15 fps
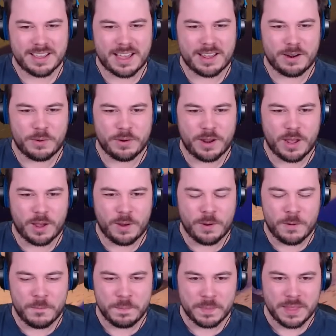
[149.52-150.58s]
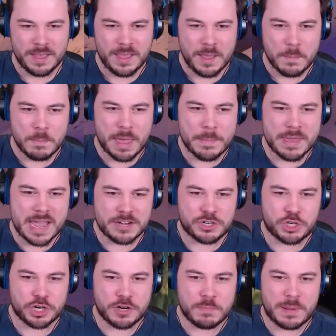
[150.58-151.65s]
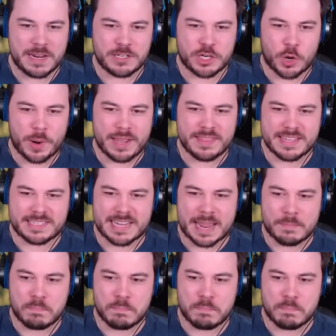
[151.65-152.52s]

I don't know. Maybe I shouldn't be doing this at